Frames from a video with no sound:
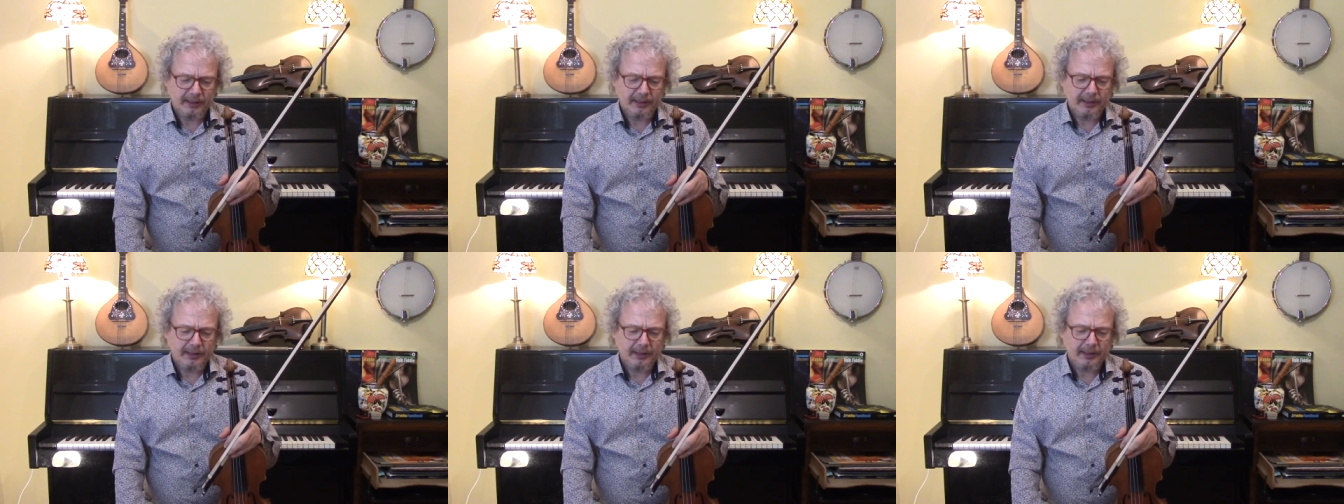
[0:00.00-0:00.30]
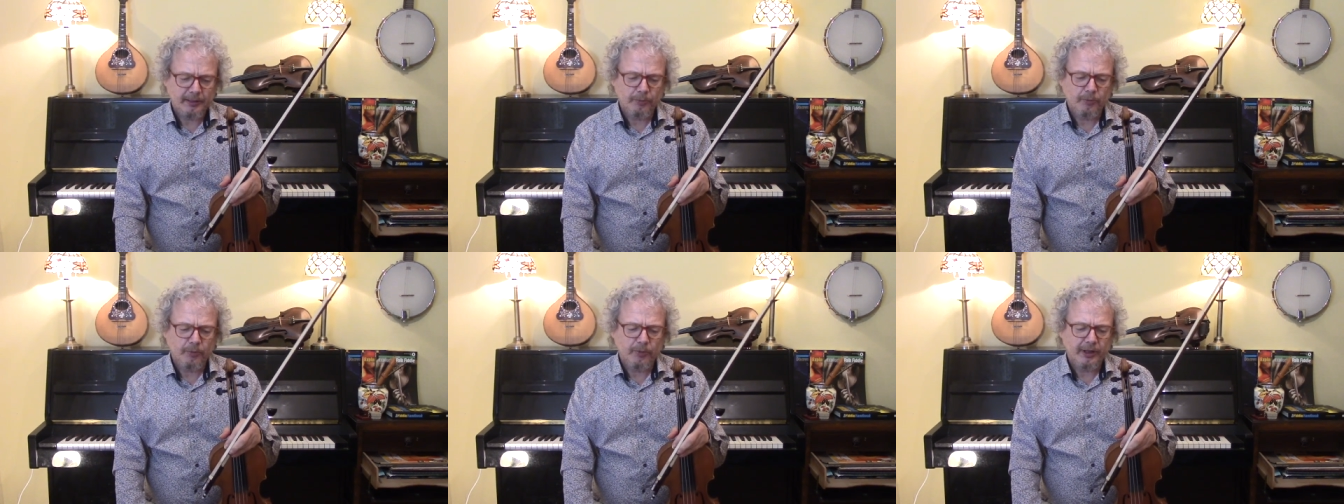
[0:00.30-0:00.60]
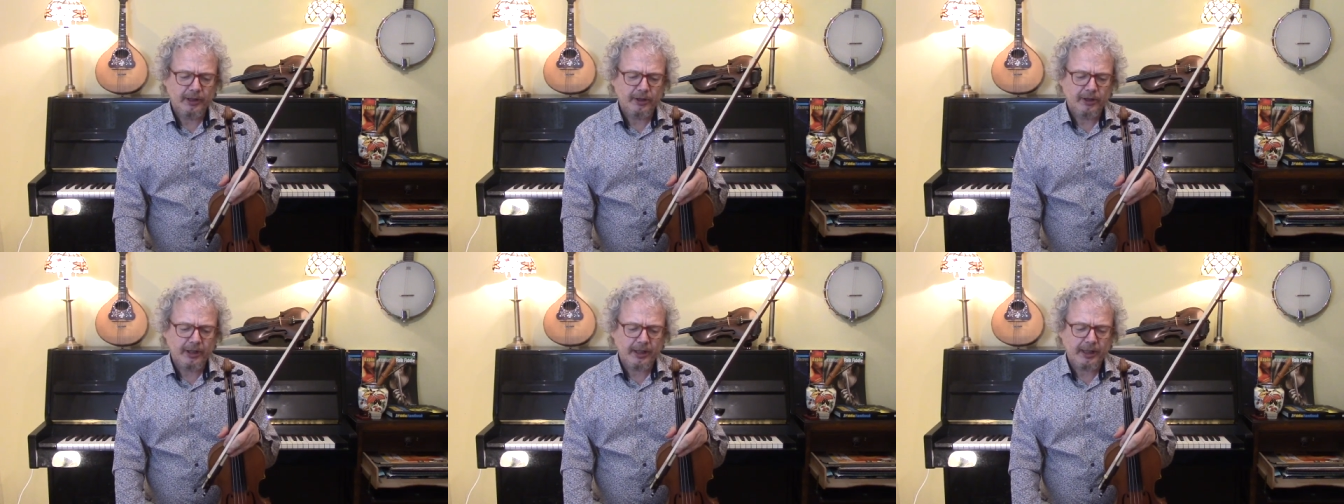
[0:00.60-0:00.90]
Uh,
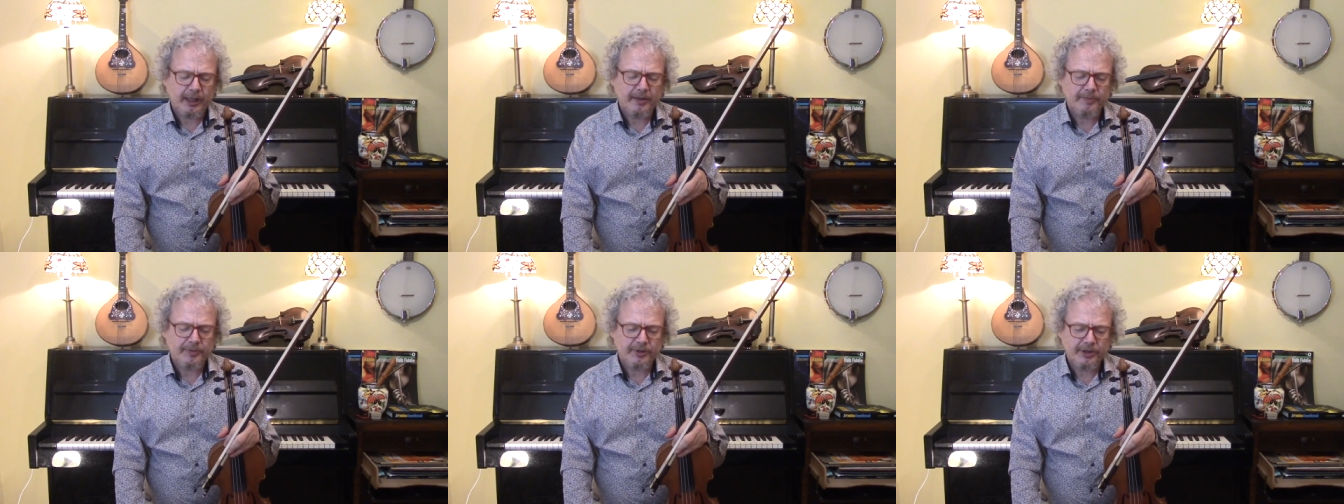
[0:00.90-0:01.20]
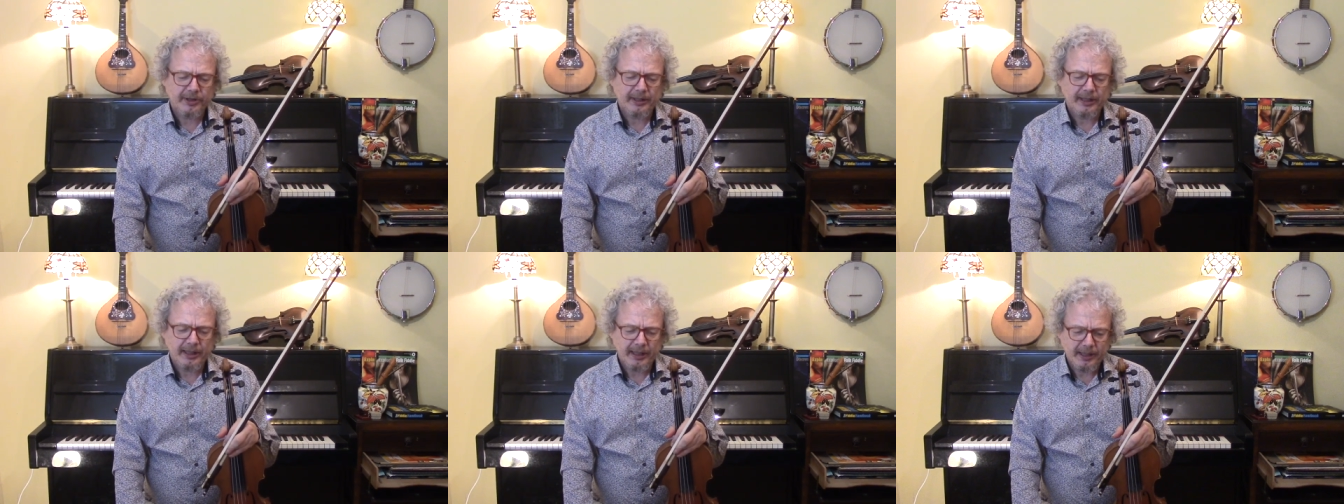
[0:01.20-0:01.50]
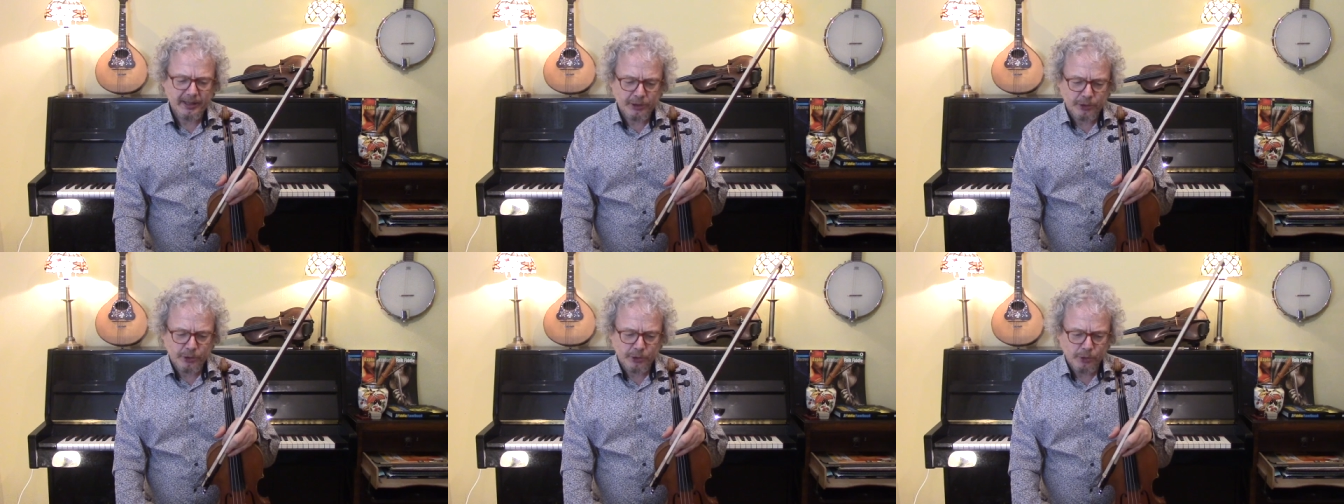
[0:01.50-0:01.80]
when it came to the
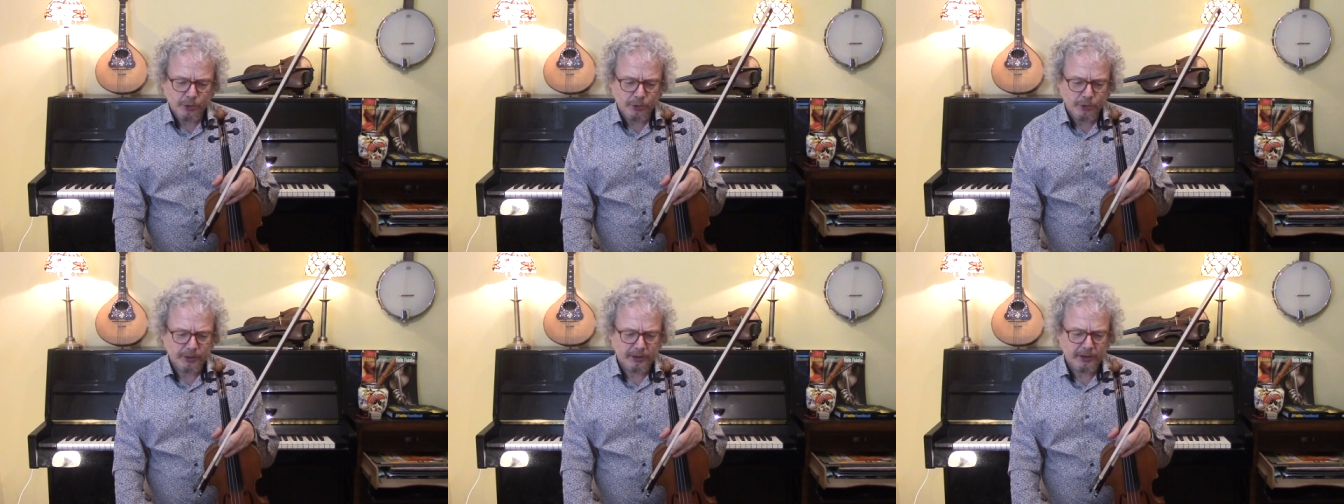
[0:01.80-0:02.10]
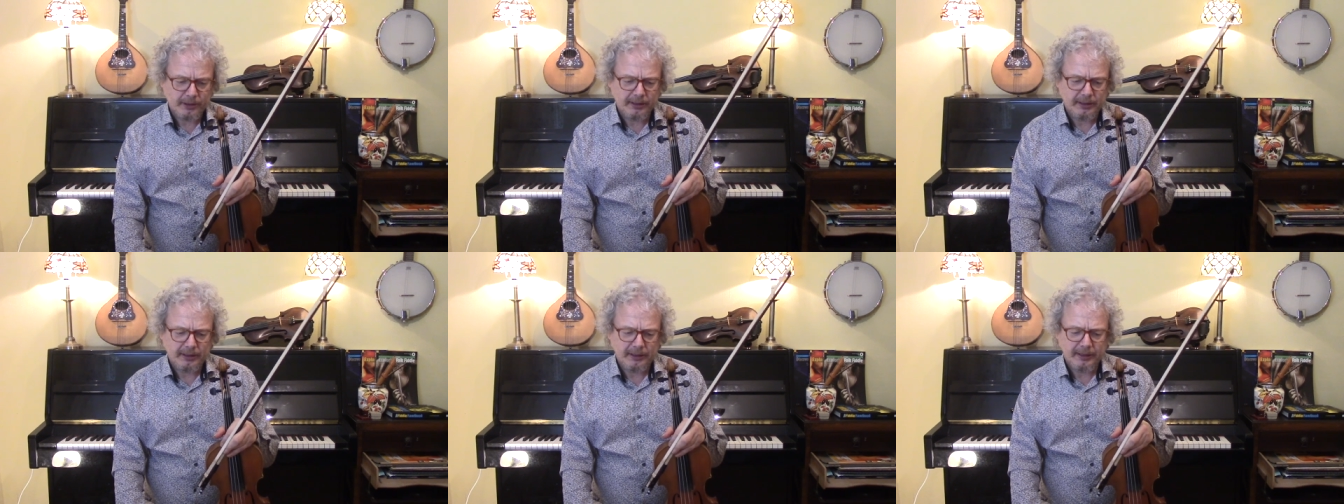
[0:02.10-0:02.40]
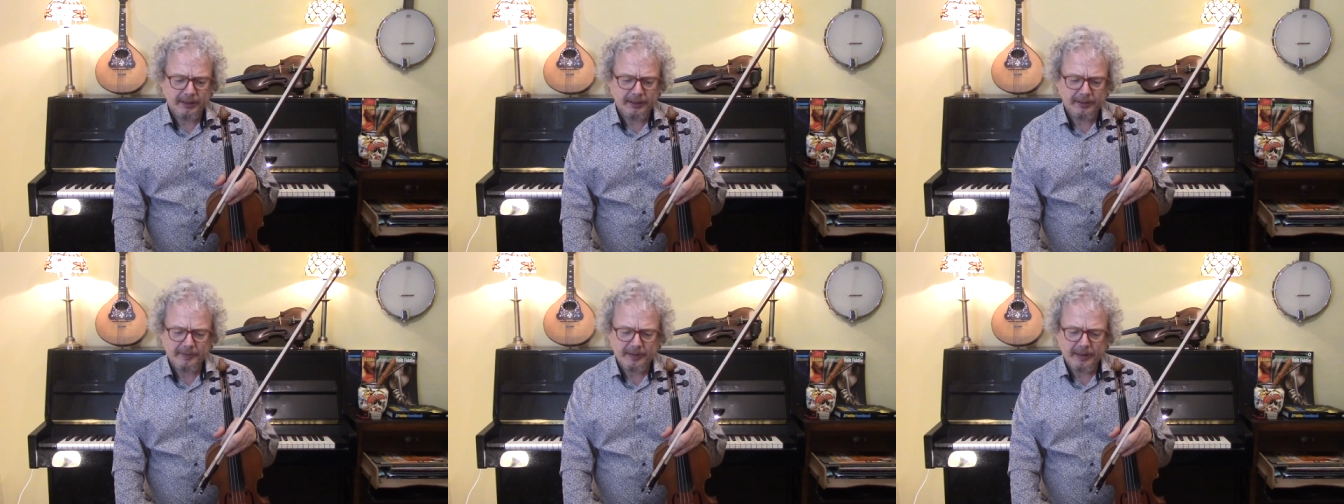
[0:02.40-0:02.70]
A chord
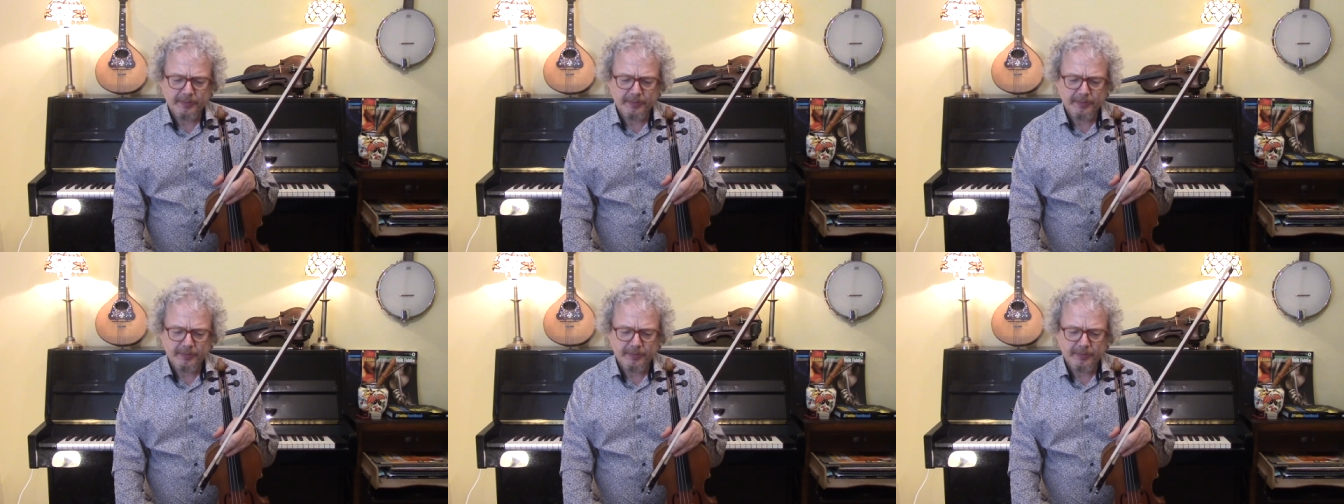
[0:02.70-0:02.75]
uh,